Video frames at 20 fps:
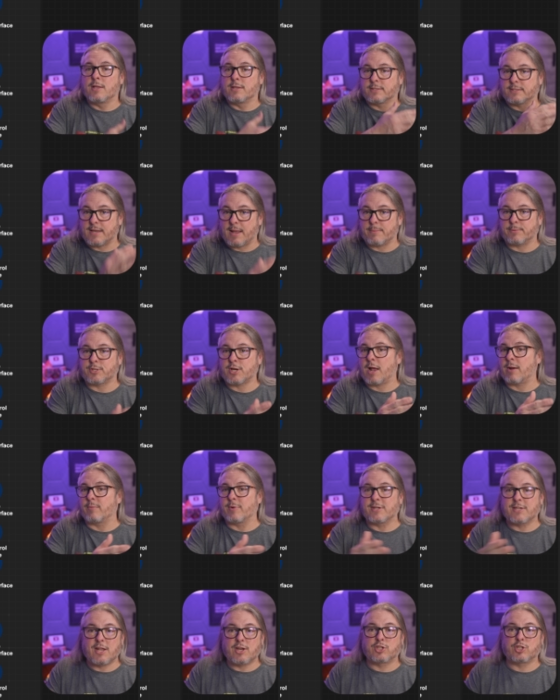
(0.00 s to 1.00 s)
snapshot
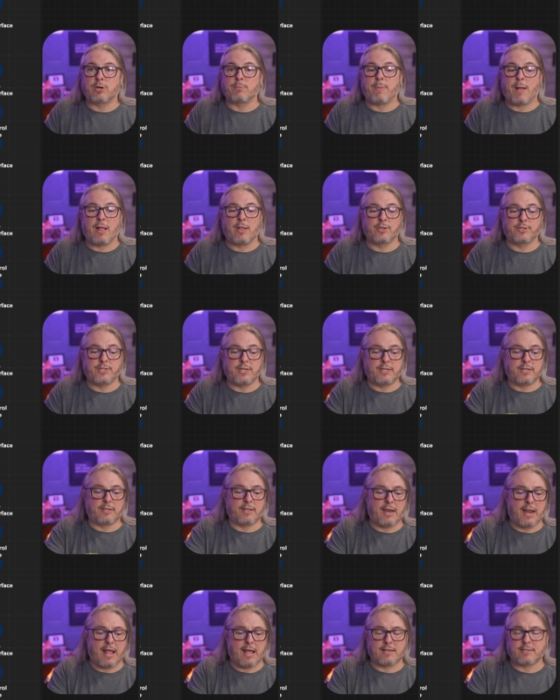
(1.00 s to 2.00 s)
retention policy to
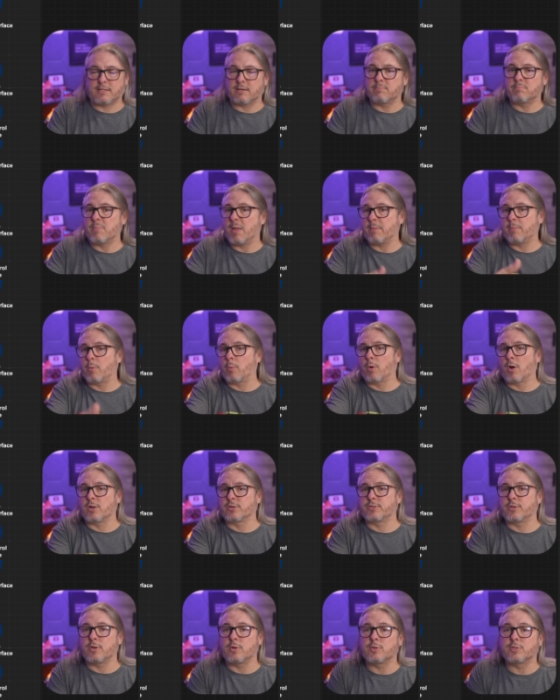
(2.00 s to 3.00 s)
the NAS, and maybe we're
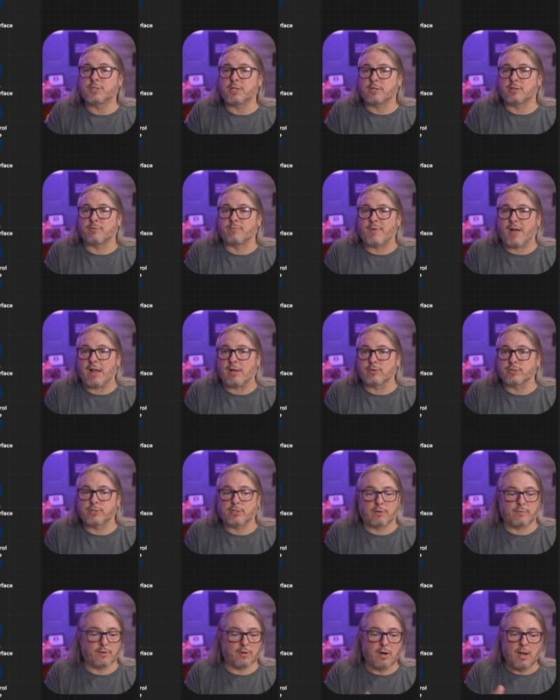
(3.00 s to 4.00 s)
also using it as a file
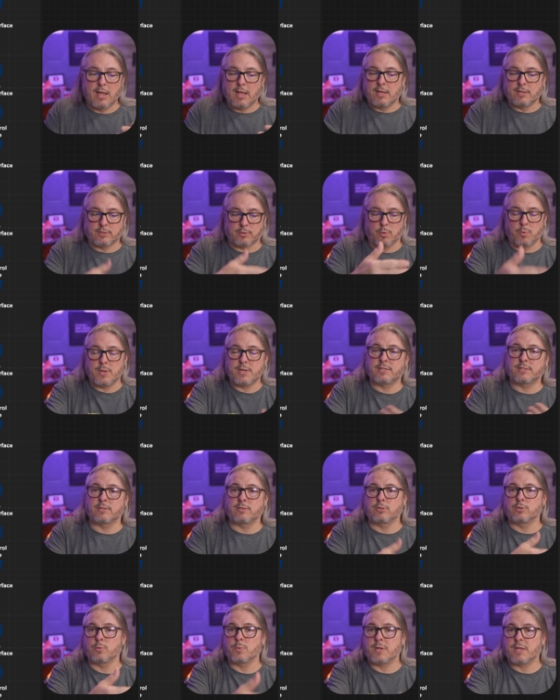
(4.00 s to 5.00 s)
server. So it's
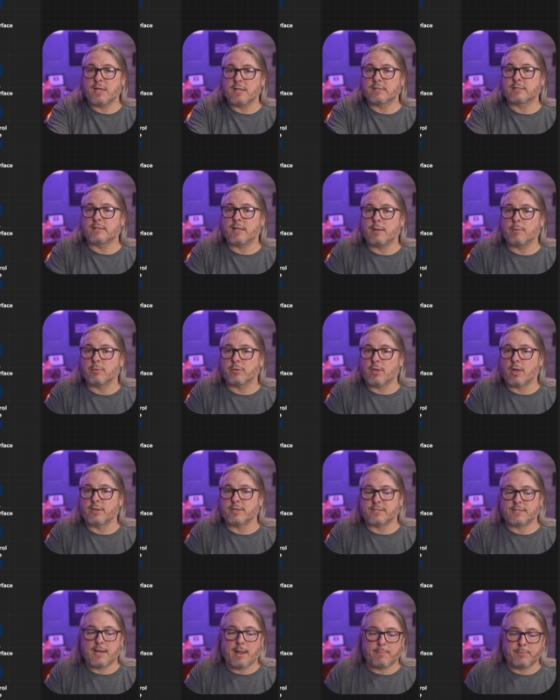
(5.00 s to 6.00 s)
doing its thing with all
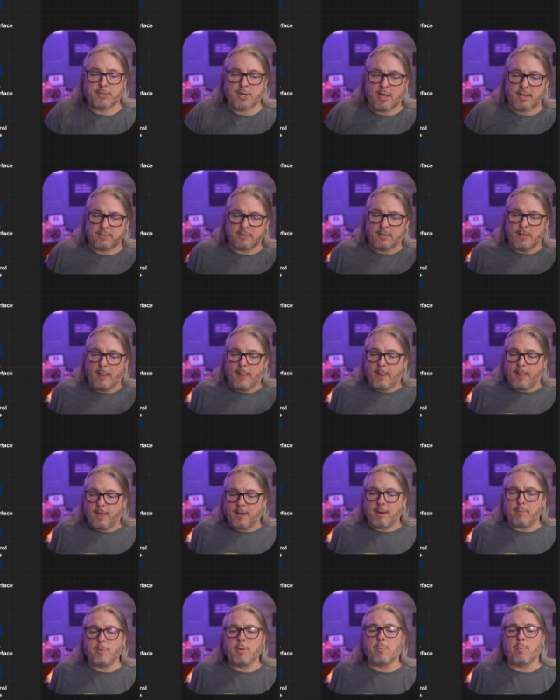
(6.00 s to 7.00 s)
the snapshots.
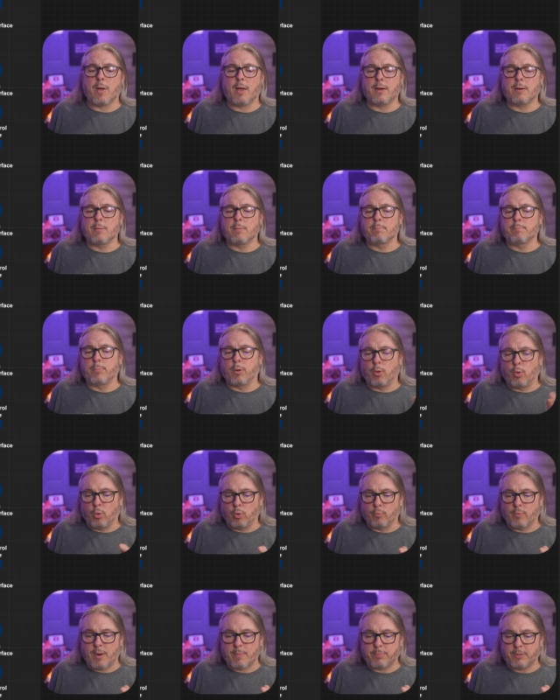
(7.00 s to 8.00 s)
And then we want
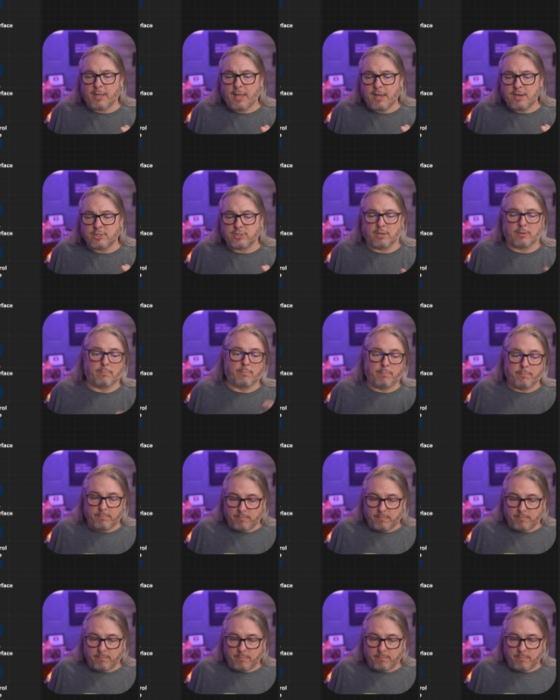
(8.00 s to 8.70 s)
pull replication